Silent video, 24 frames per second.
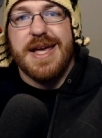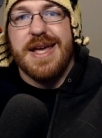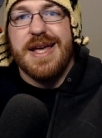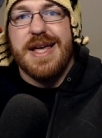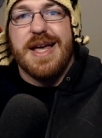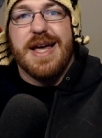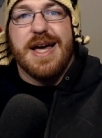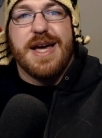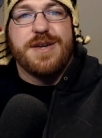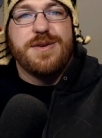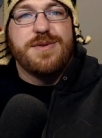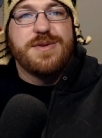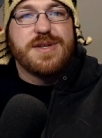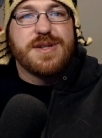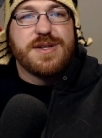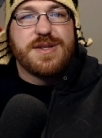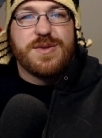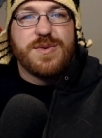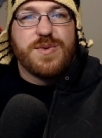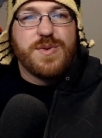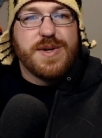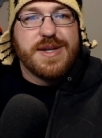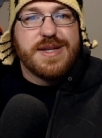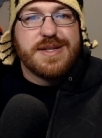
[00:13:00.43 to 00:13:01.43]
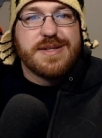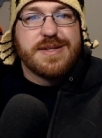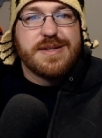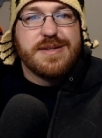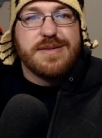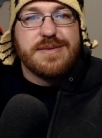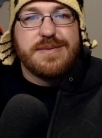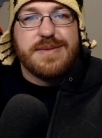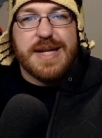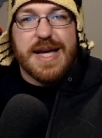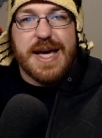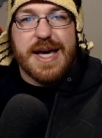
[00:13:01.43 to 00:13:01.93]
I use a twist
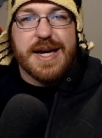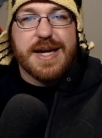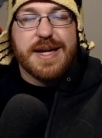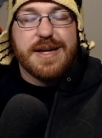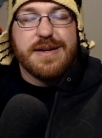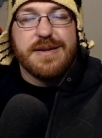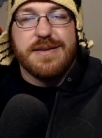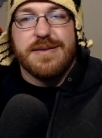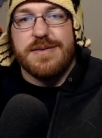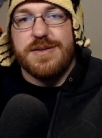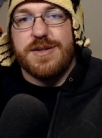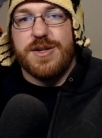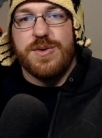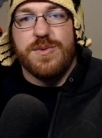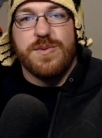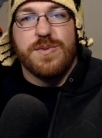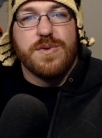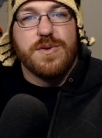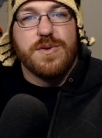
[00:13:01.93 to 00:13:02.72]
tech tool